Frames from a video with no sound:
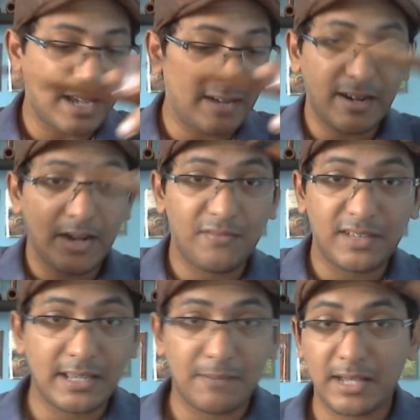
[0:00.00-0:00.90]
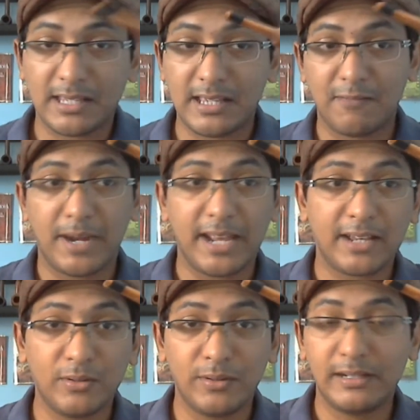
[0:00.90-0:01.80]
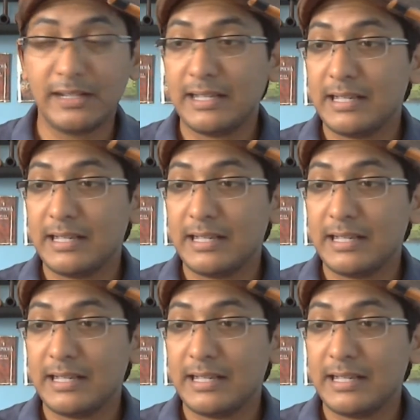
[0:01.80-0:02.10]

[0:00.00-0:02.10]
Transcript: I tried to fix it myself, but I couldn't.